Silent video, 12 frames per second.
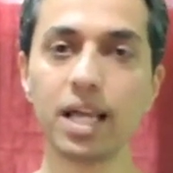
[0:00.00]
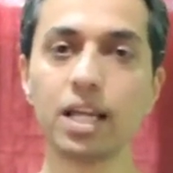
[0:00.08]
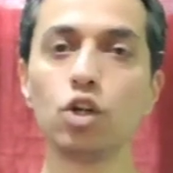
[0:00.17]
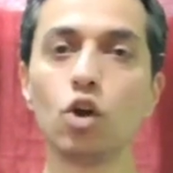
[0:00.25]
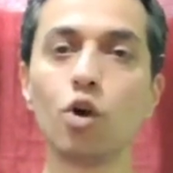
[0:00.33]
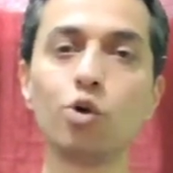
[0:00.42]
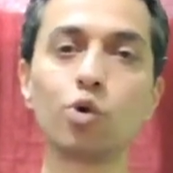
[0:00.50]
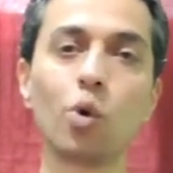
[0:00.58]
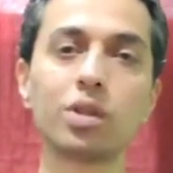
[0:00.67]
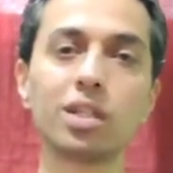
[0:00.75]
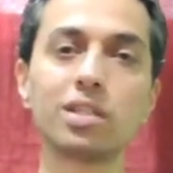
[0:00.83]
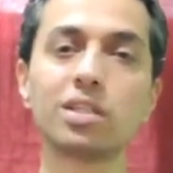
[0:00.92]
then your
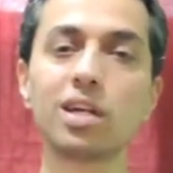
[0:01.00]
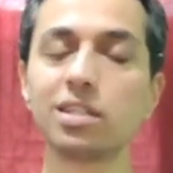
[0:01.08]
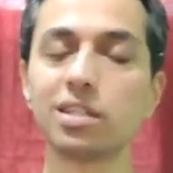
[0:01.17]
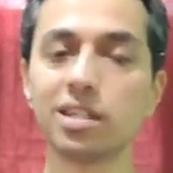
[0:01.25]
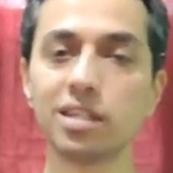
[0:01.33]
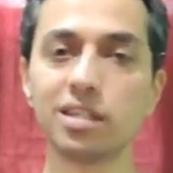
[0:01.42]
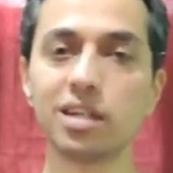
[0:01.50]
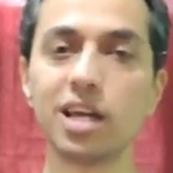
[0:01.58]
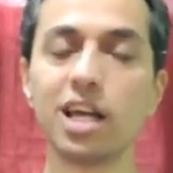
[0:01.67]
growth is stunted.